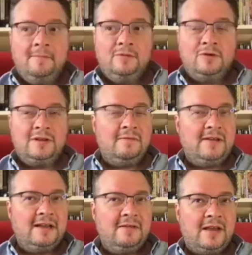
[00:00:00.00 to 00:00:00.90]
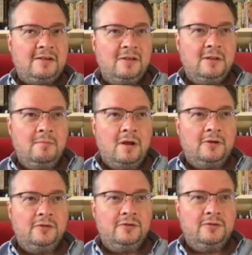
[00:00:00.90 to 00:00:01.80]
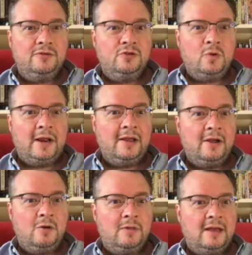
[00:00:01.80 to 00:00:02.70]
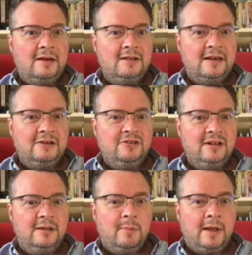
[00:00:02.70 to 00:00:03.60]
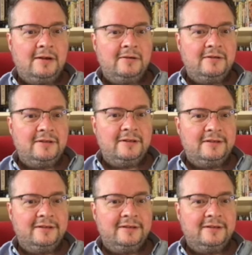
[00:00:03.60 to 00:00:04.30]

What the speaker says: Does it have any effect on the modern Twingo? That is an engine in the back, doesn't